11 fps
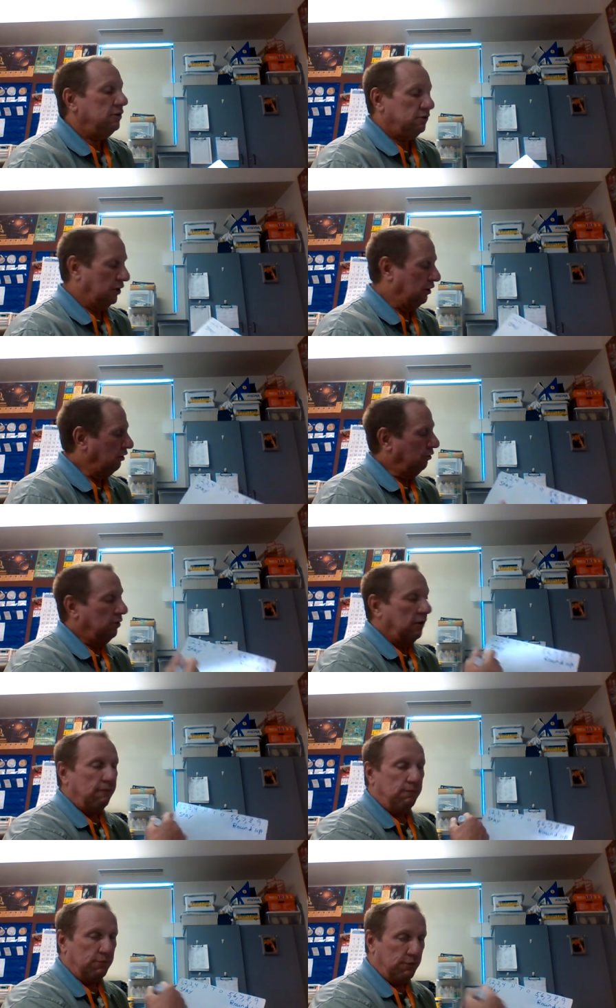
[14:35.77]
So
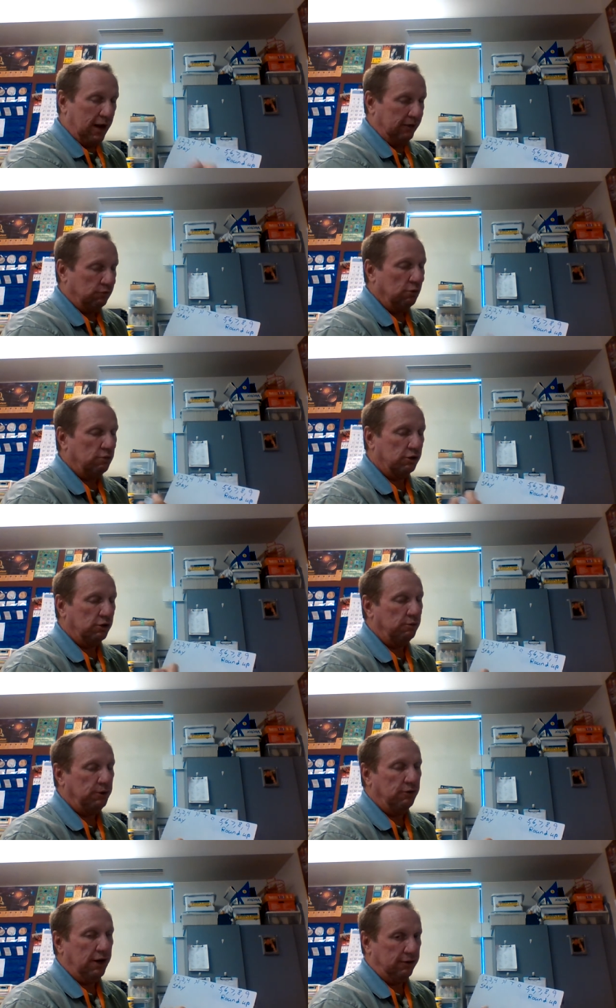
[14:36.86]
that's what we're going to
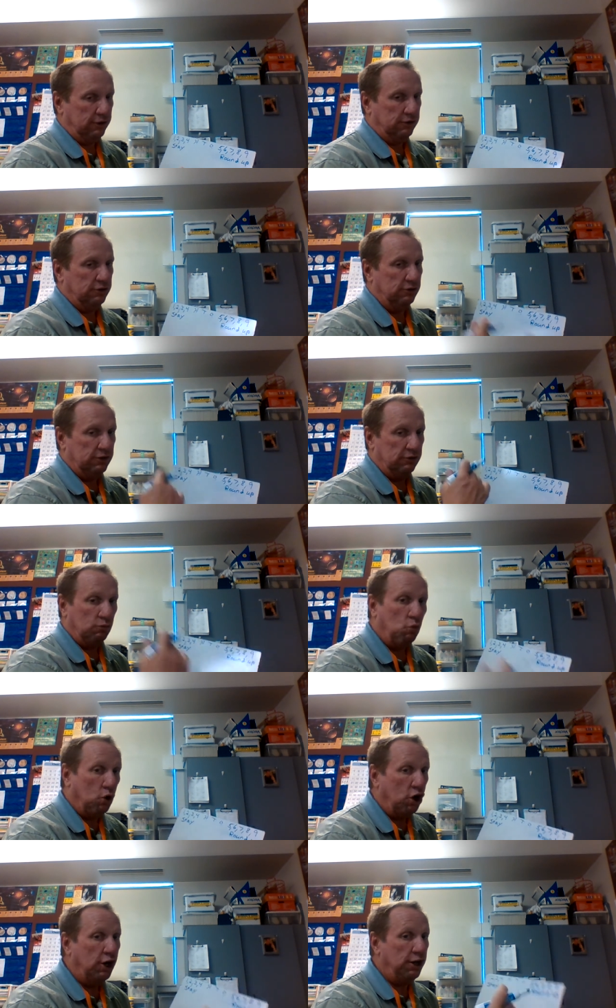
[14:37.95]
be rounding to is
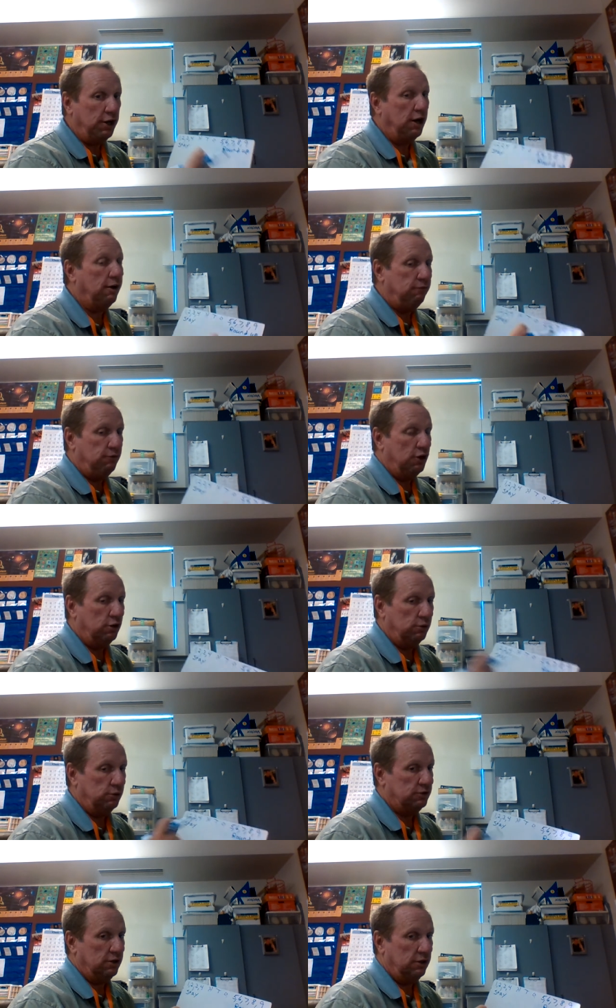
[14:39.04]
one of
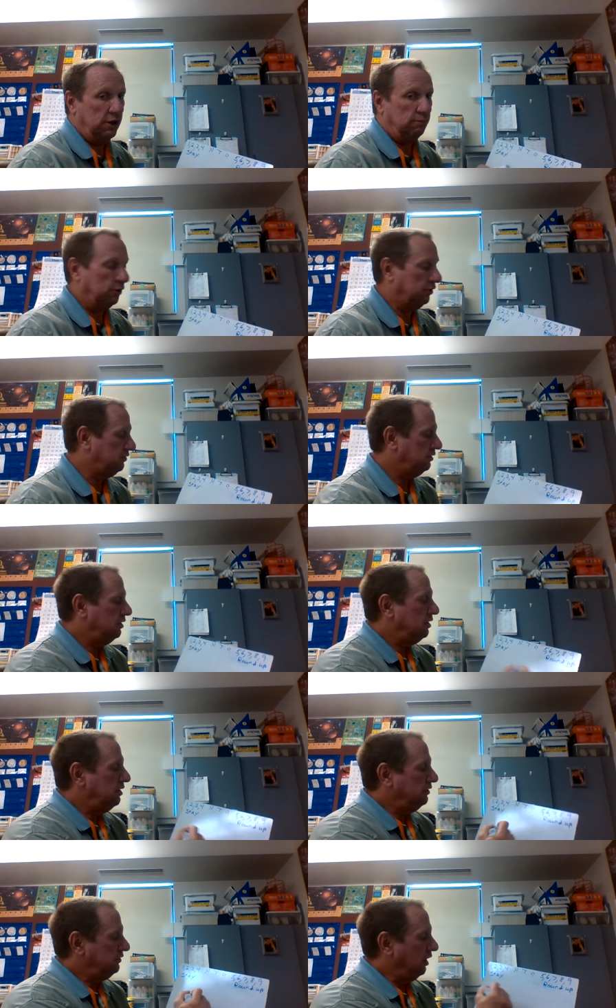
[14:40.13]
those numbers.
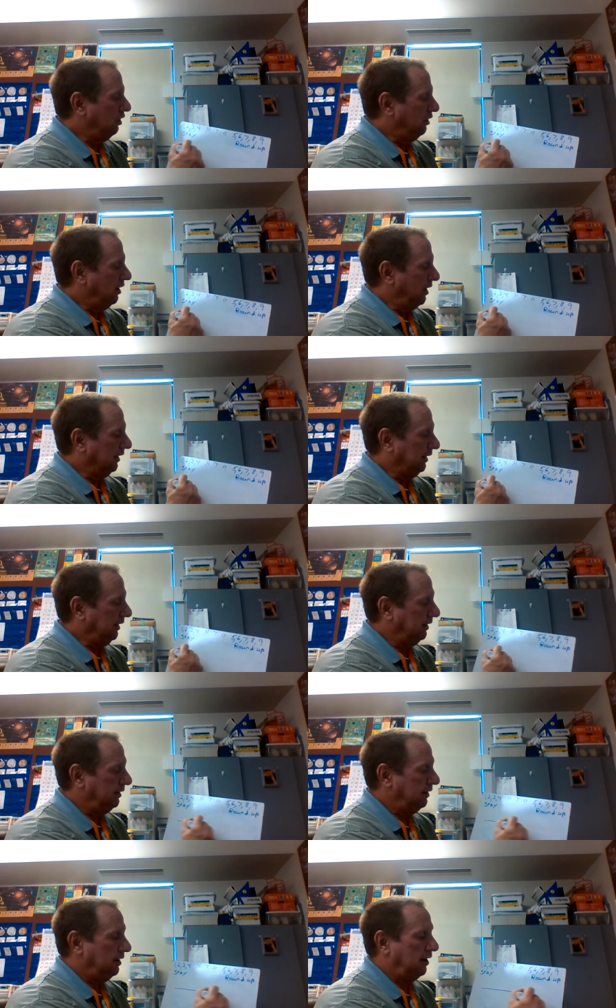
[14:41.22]
So
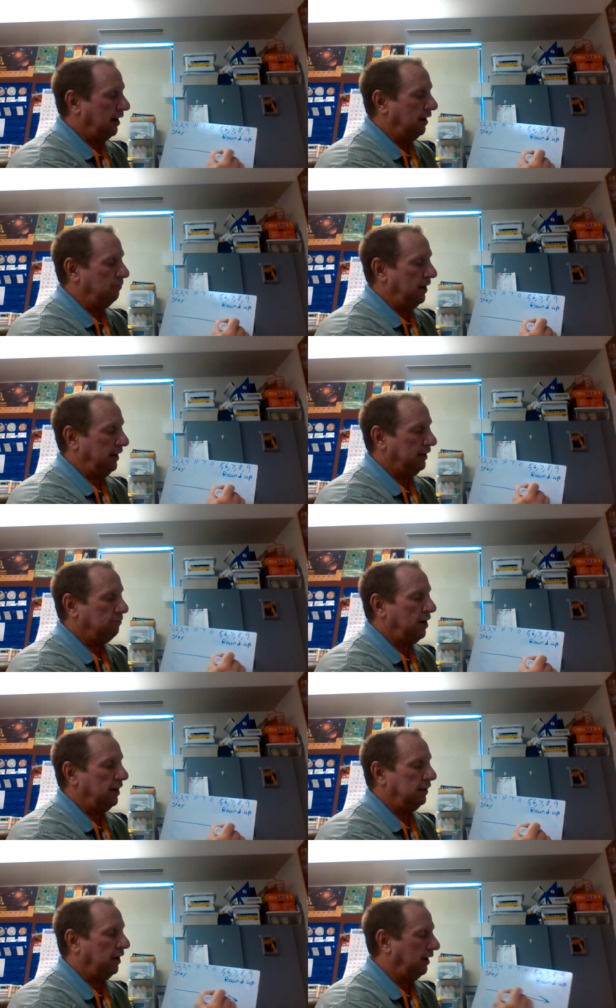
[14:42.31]
again, I make
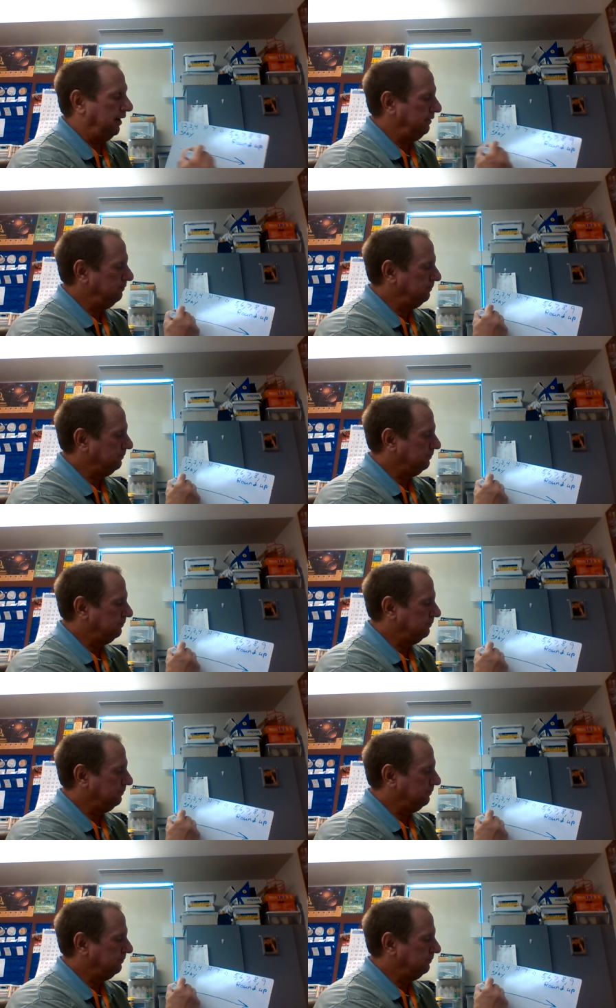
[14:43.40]
my line.